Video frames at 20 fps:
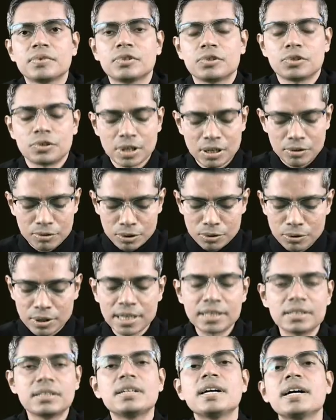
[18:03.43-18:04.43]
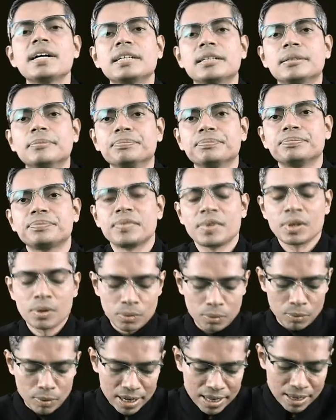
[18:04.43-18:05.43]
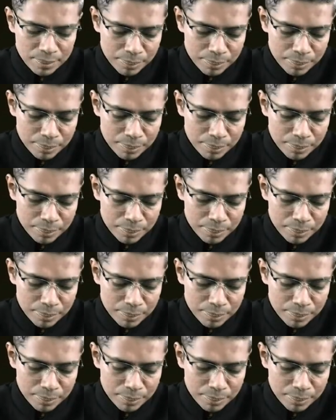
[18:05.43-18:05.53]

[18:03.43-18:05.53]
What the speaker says: So now look at the diagram. What